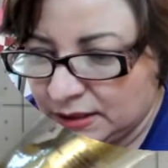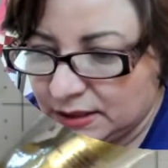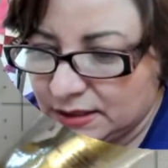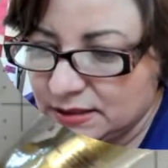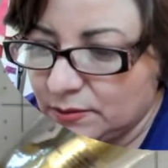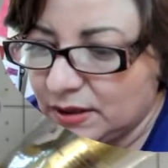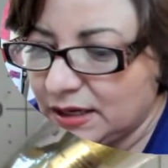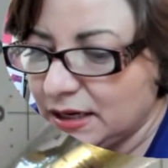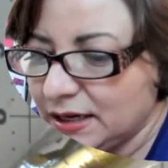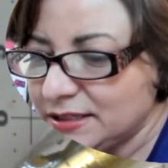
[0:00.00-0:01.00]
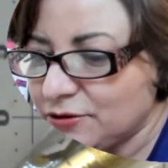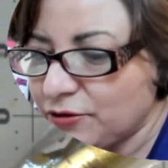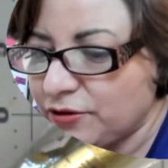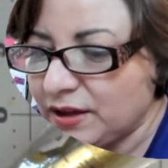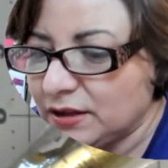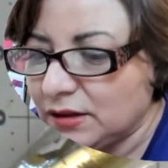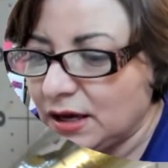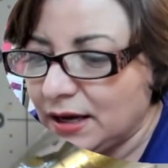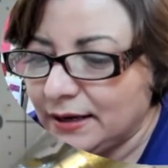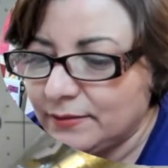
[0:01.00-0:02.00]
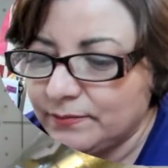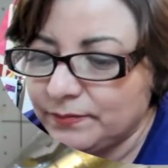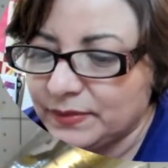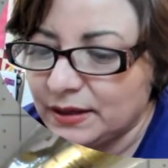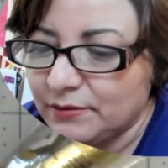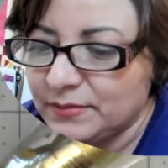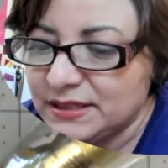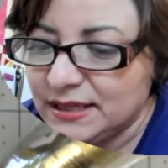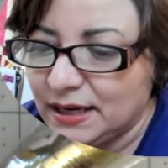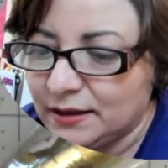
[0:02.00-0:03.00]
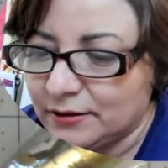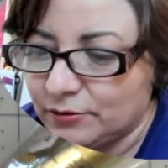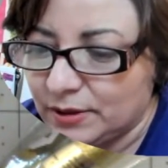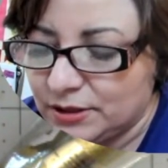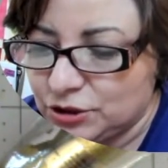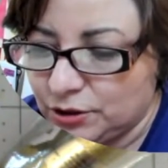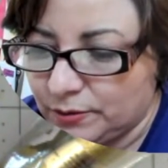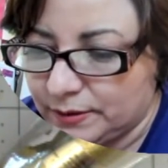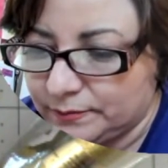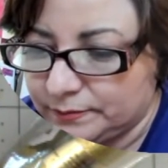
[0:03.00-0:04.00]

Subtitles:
Because I want a nice thick line of metallic thread showing.